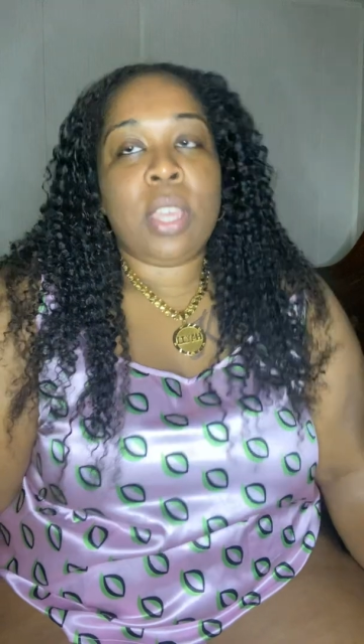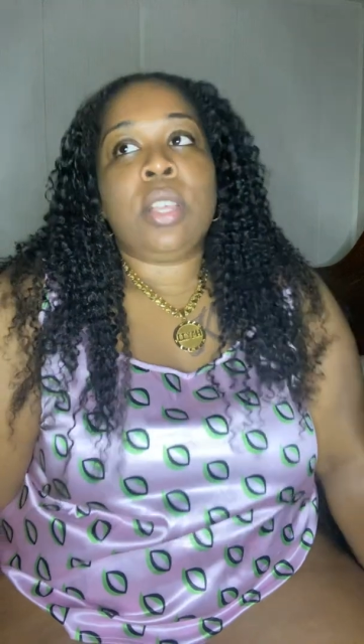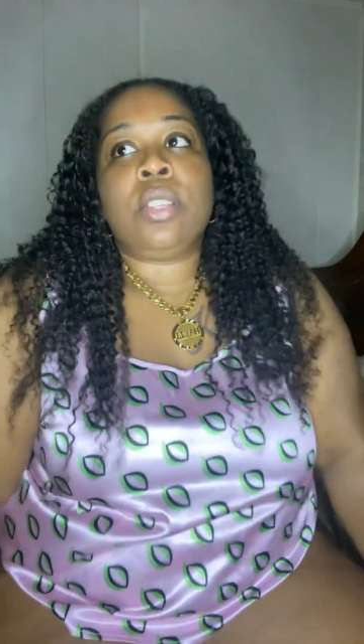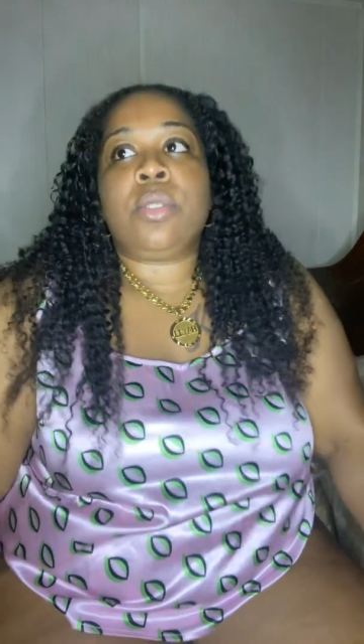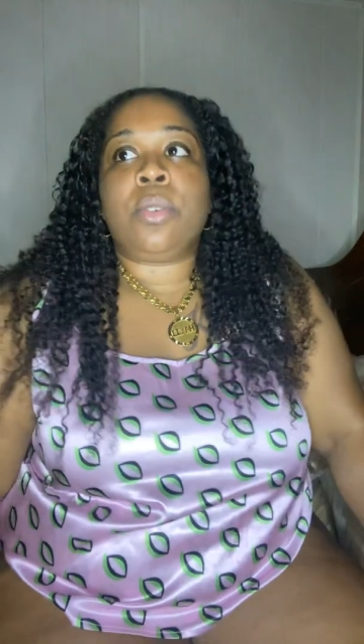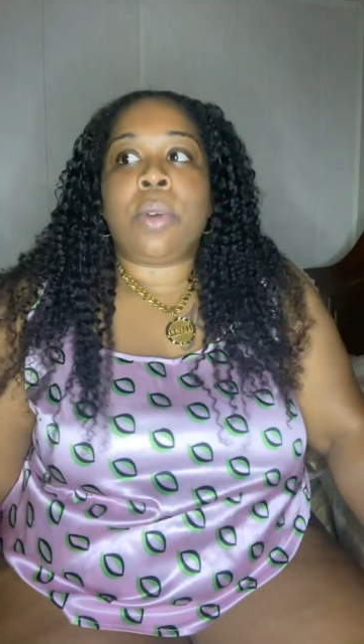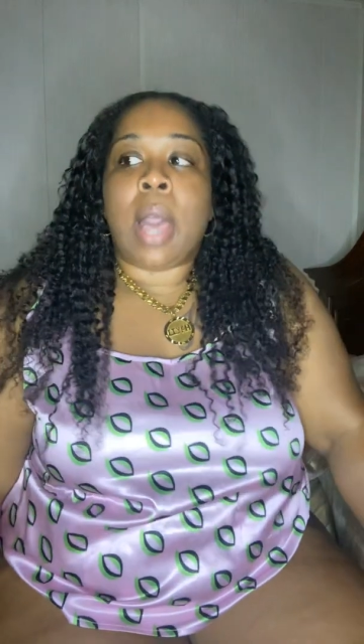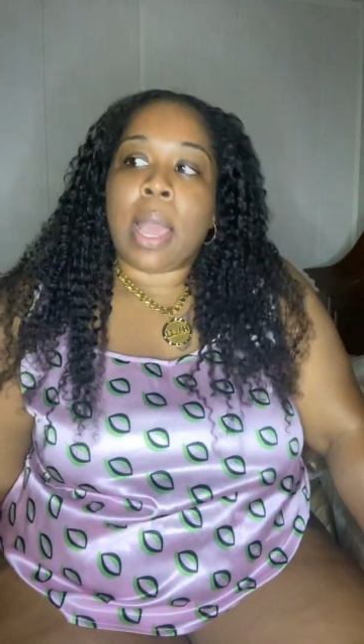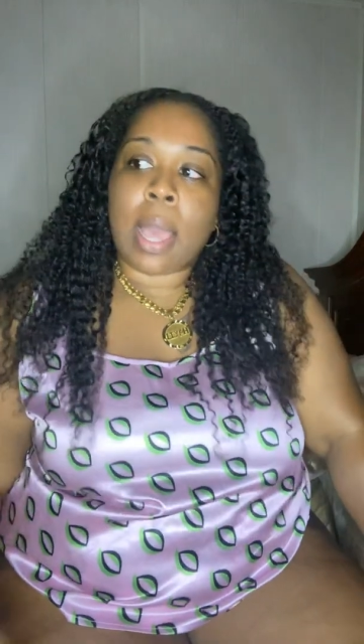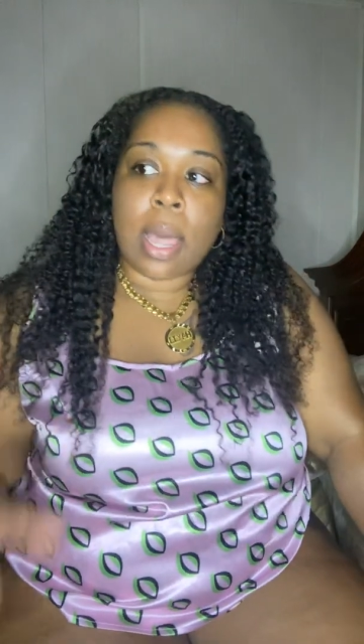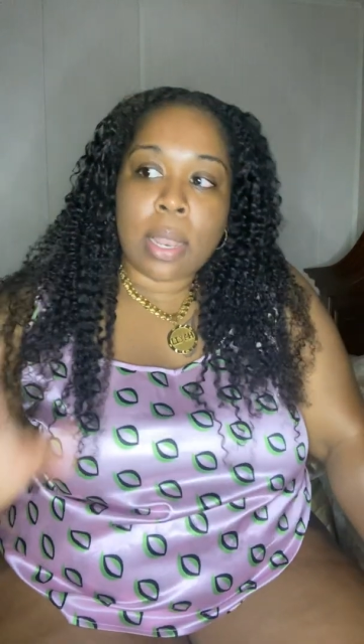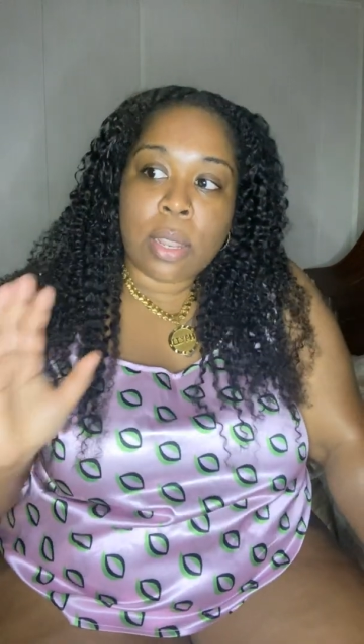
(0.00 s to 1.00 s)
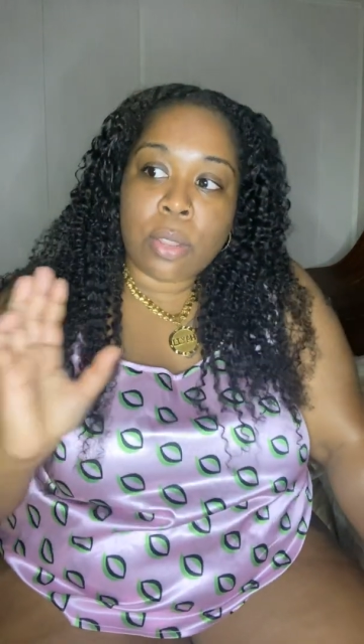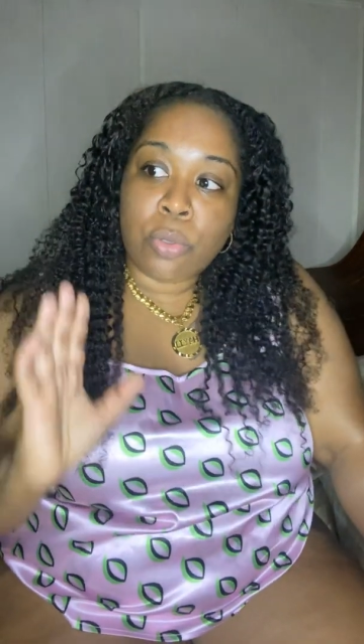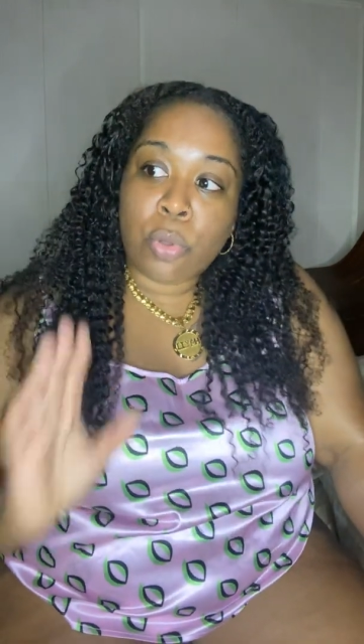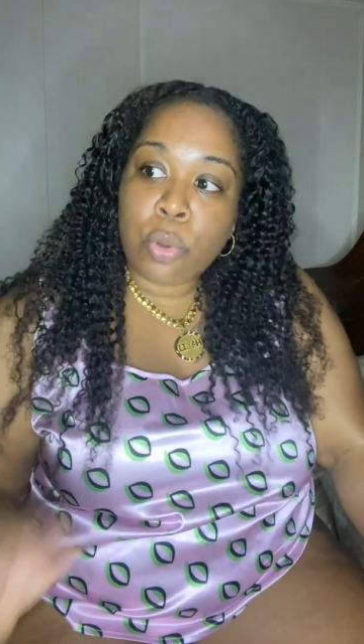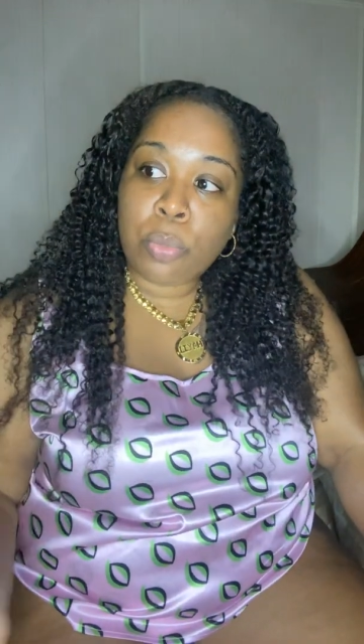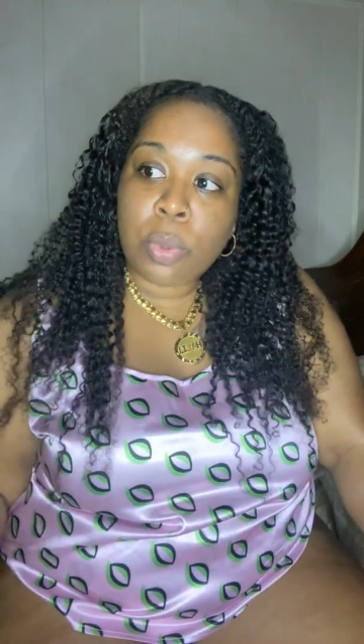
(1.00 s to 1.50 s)
So I got a little
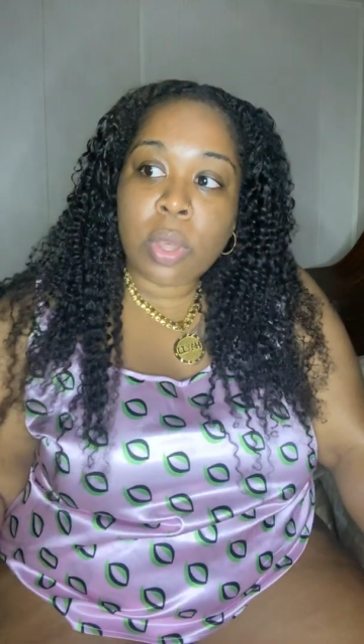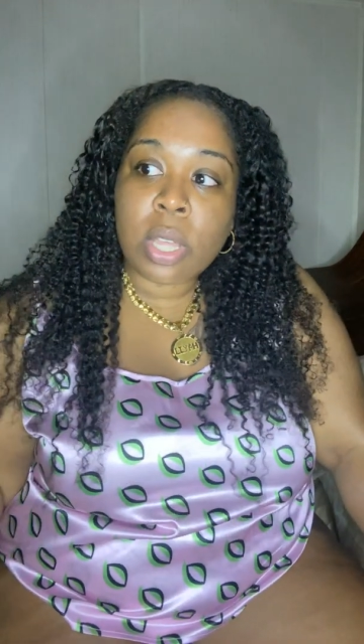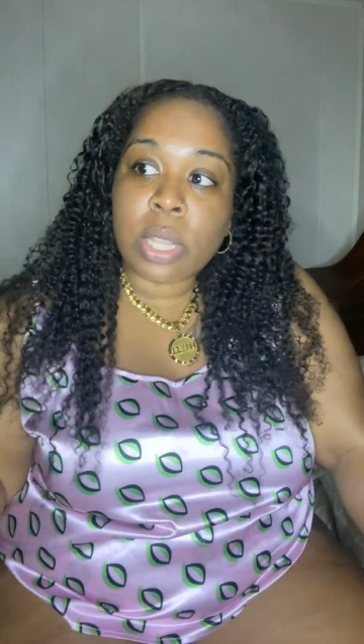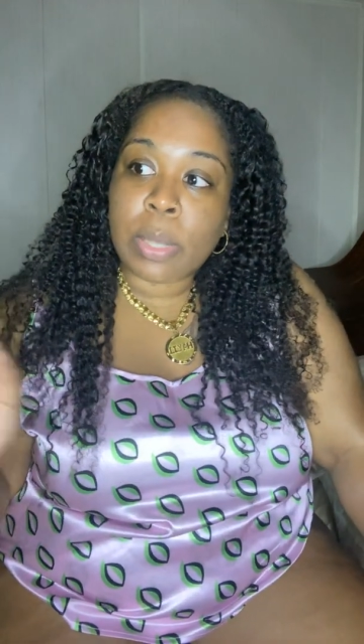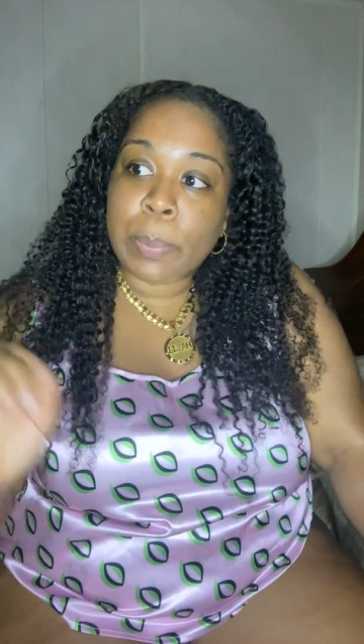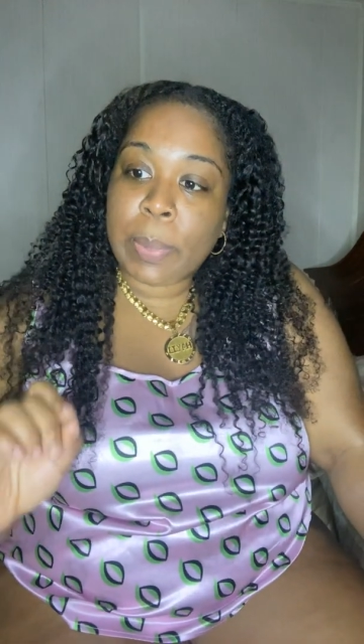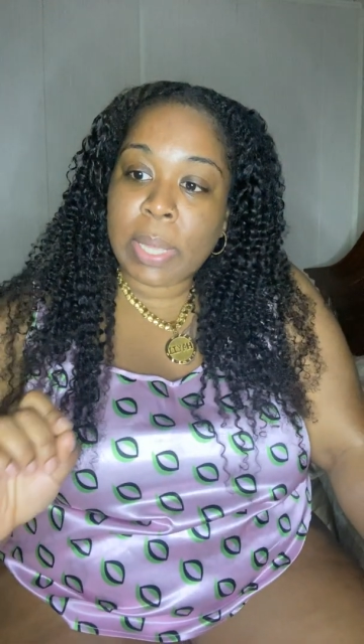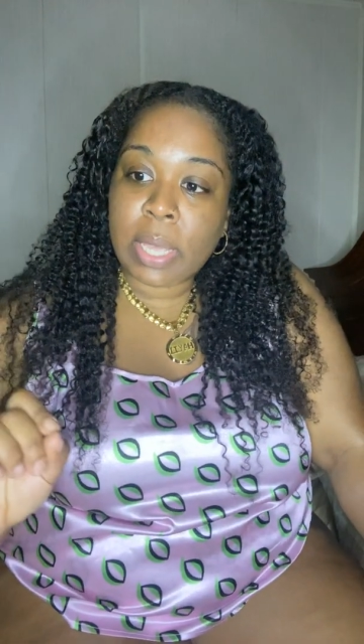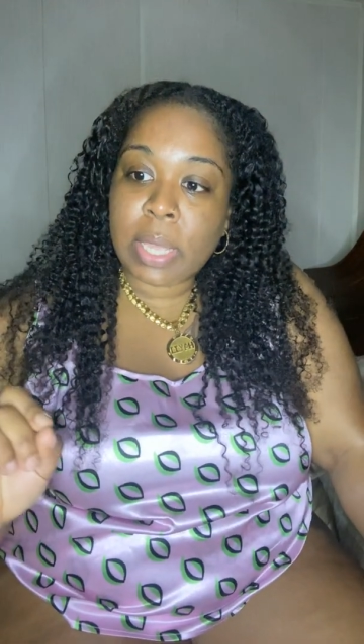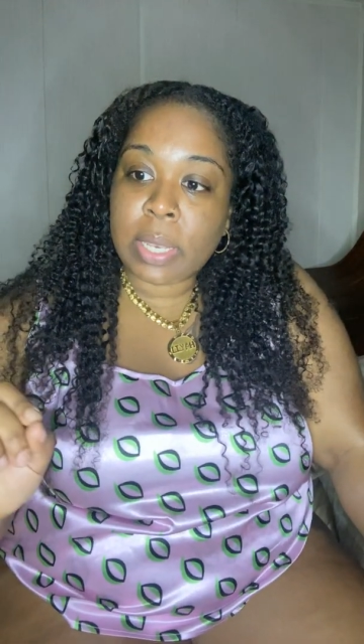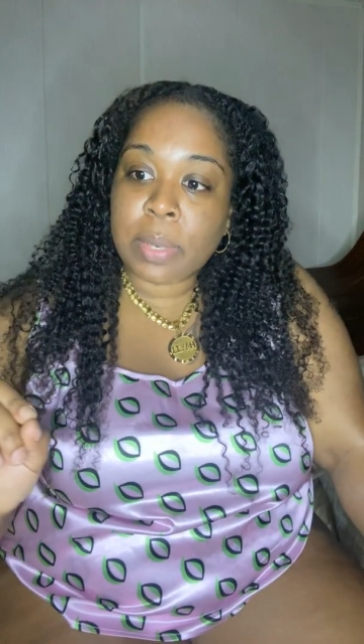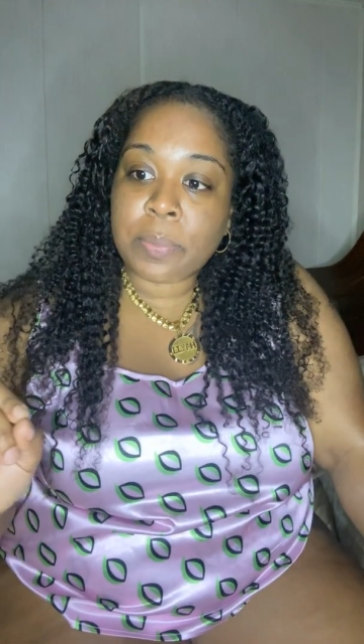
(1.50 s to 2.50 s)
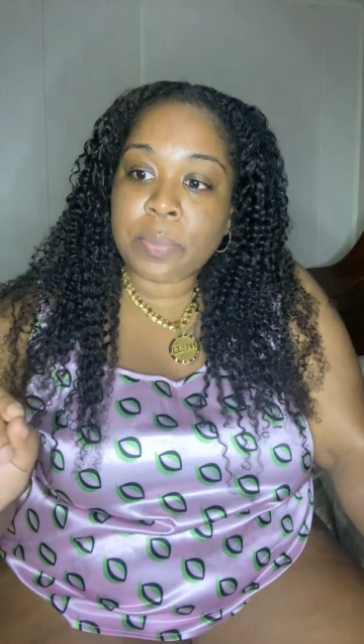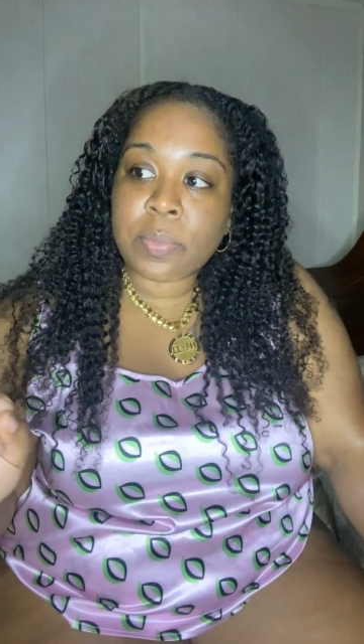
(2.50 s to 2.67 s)
notebook, little pen,